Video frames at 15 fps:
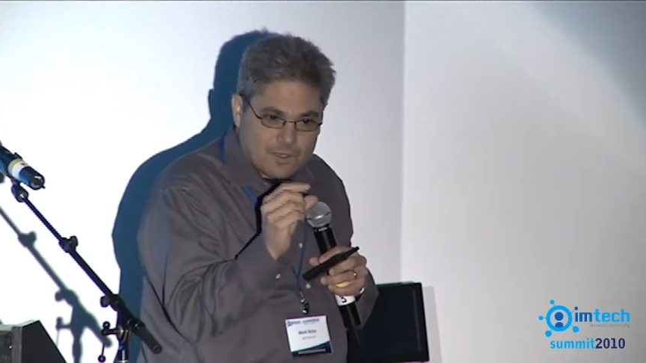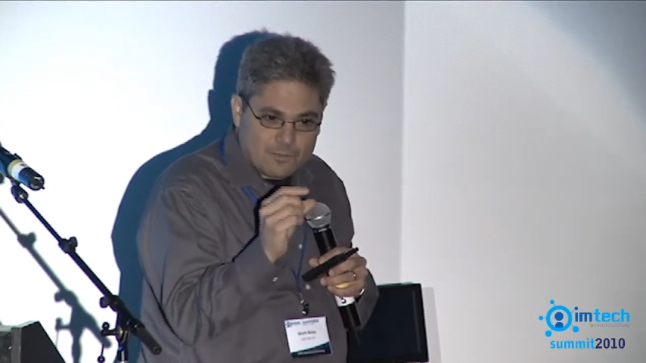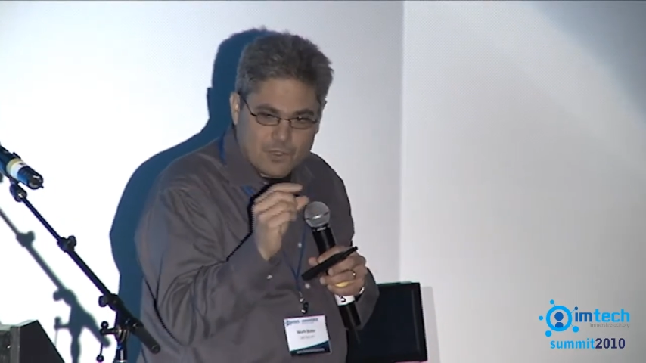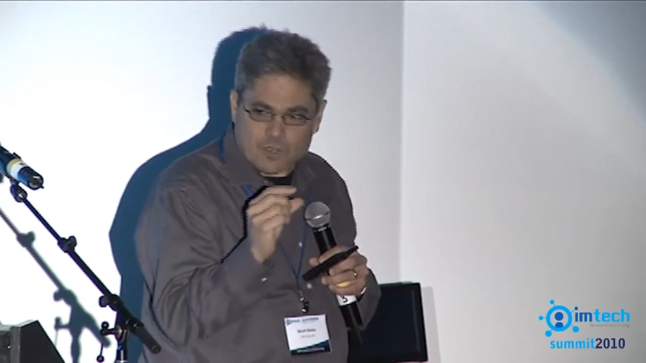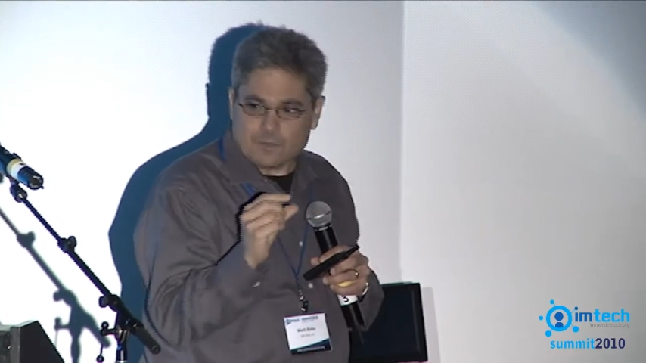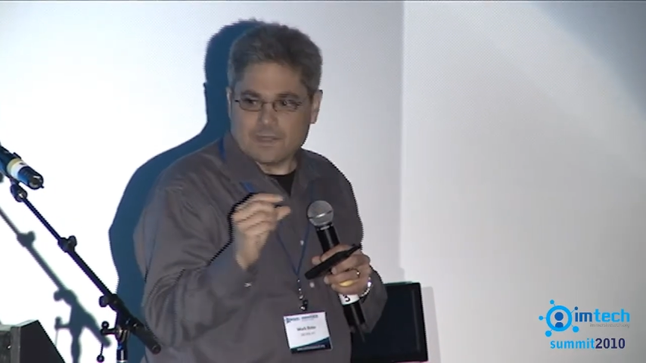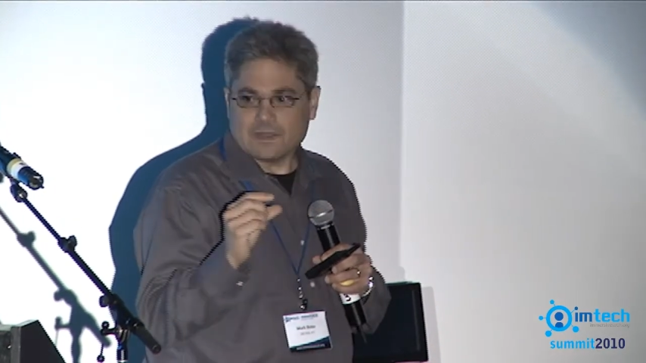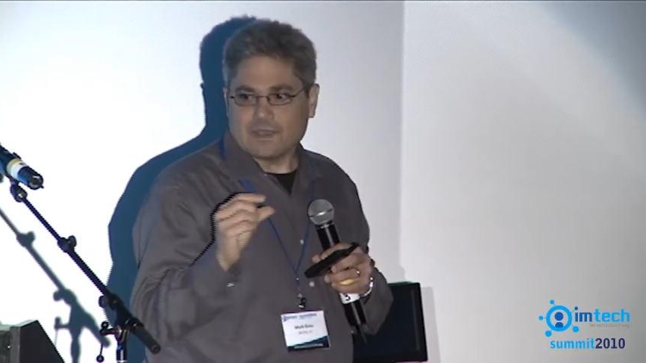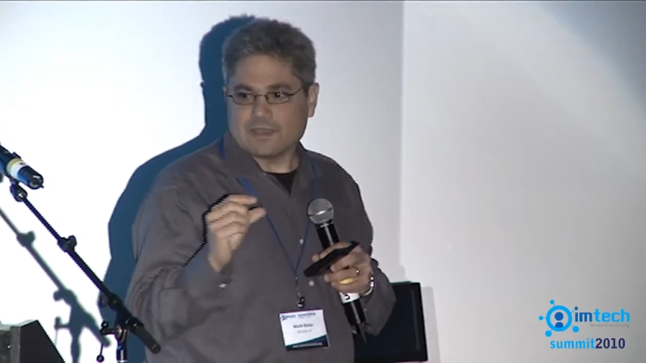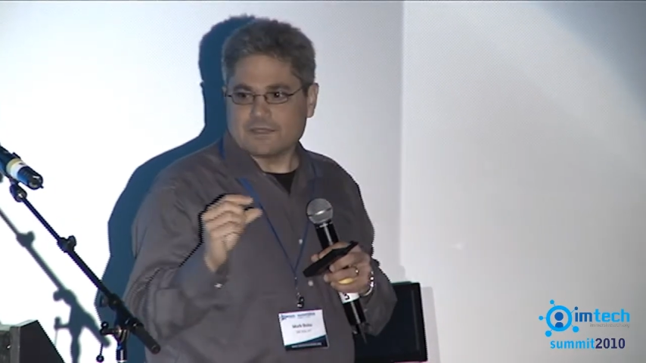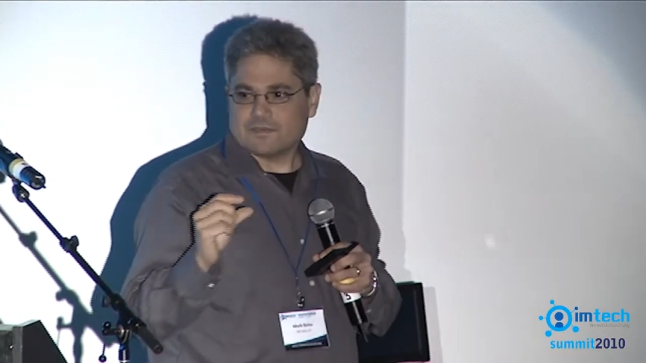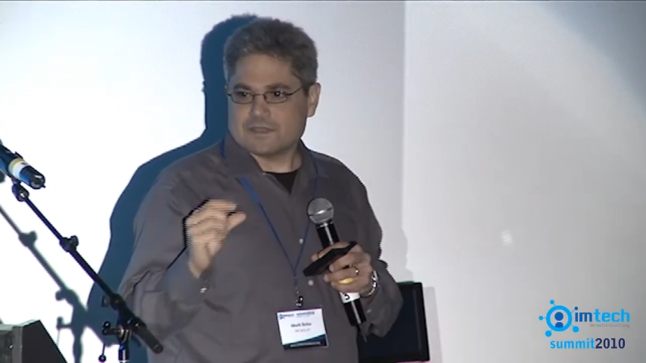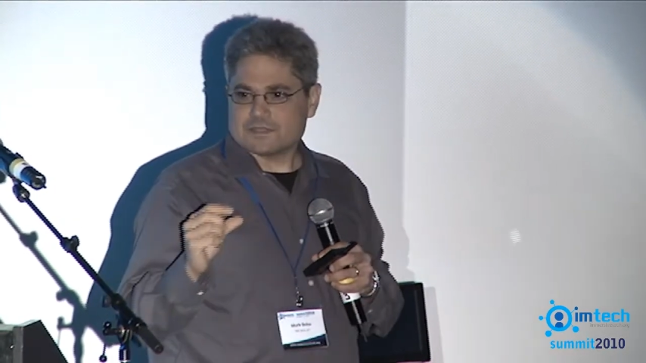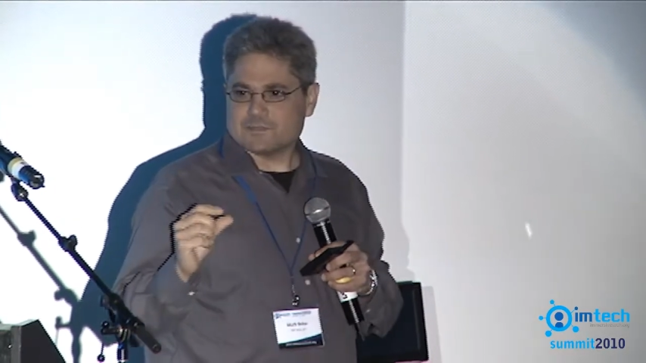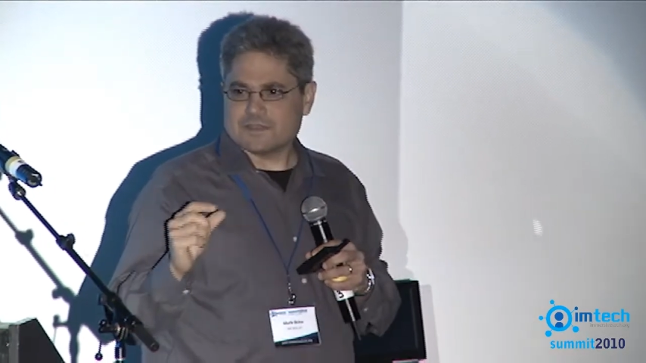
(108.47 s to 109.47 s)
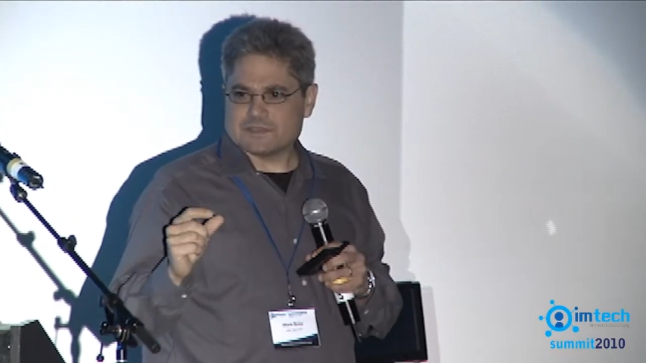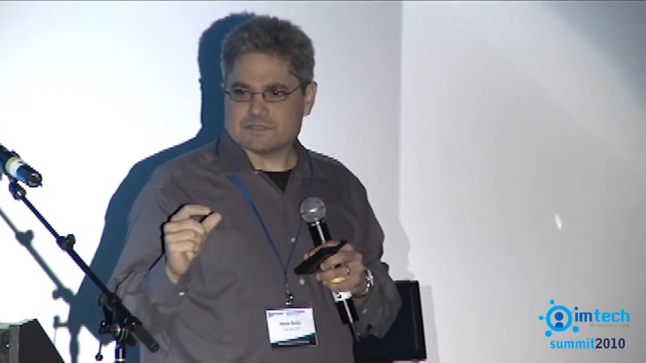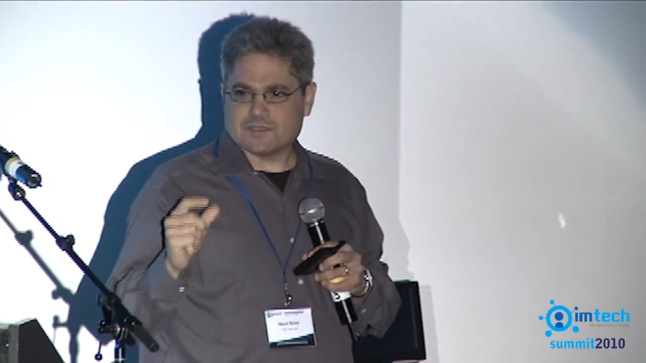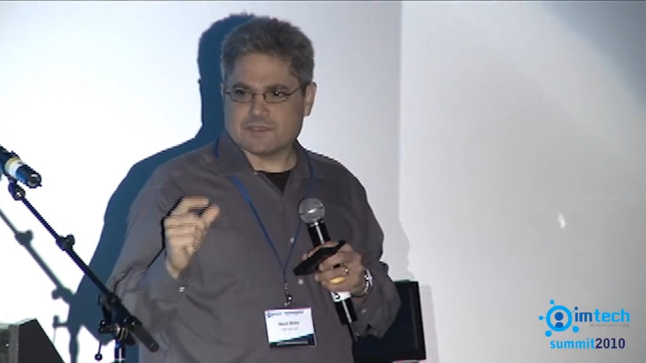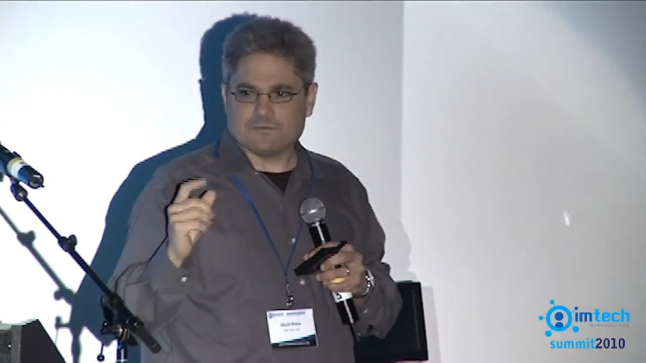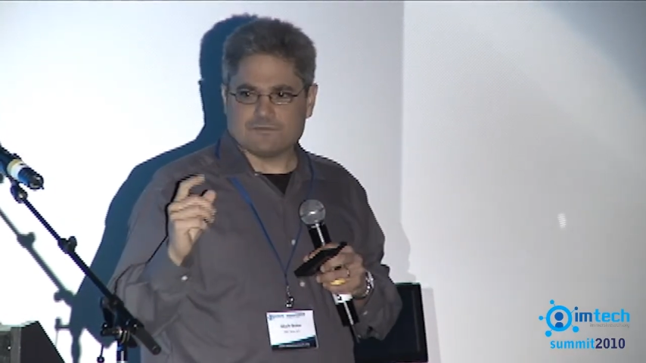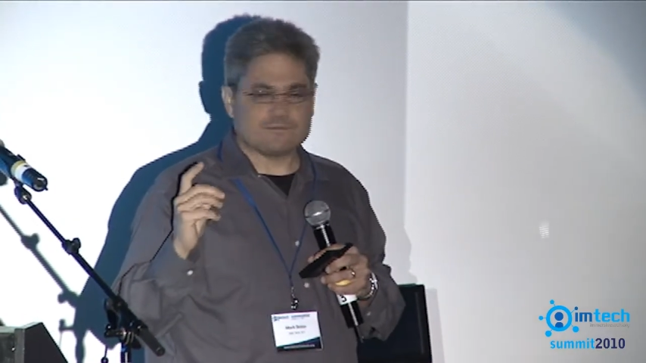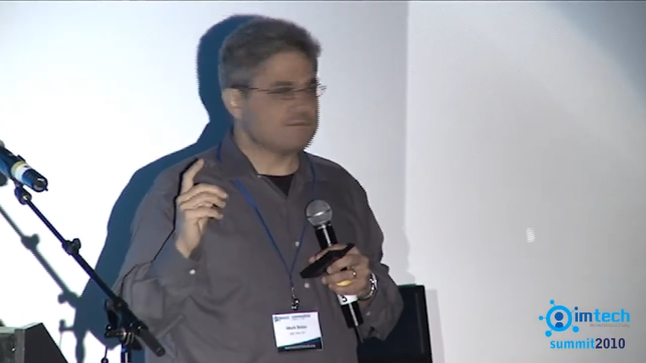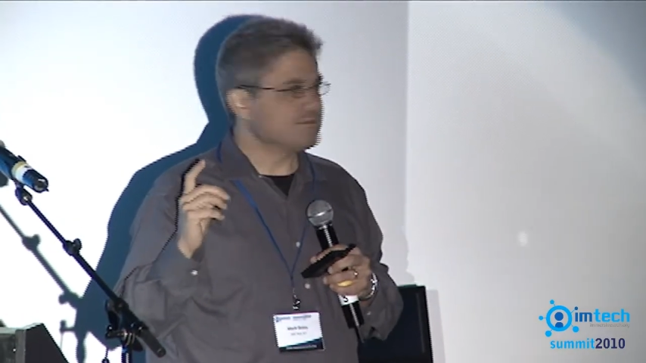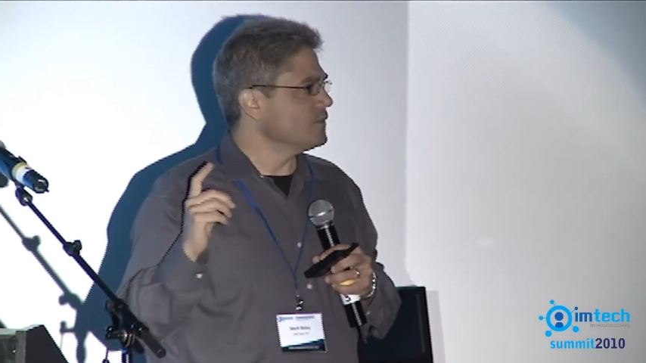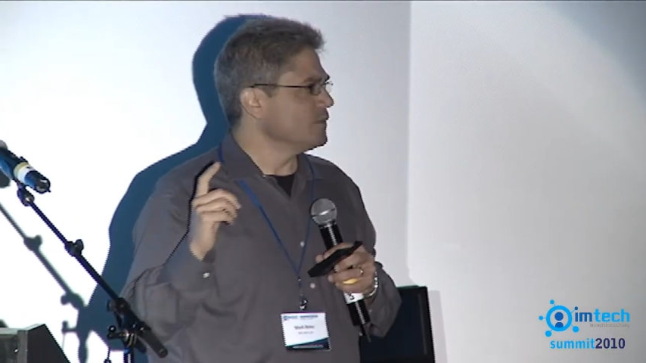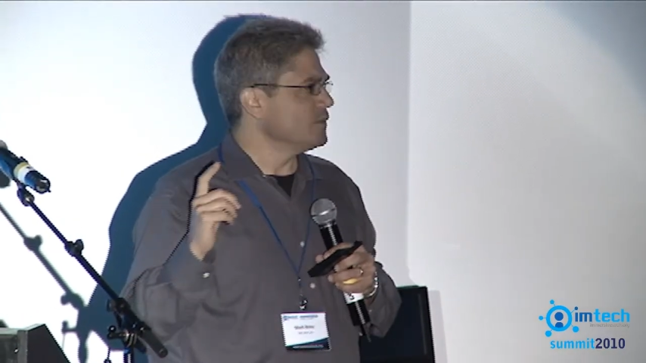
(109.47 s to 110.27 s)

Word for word: moment, I thought to myself,